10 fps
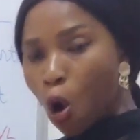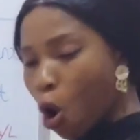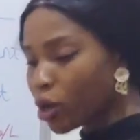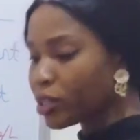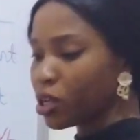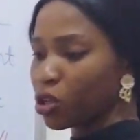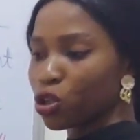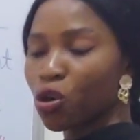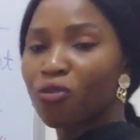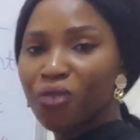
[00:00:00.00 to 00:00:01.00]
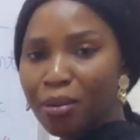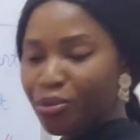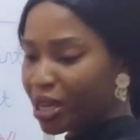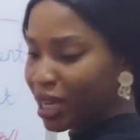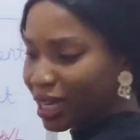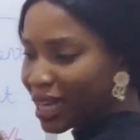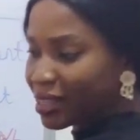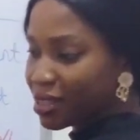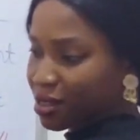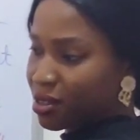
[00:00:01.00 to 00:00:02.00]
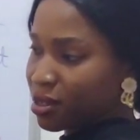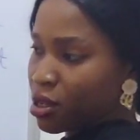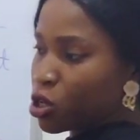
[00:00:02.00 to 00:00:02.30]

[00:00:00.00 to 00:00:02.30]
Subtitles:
on your fabric like this.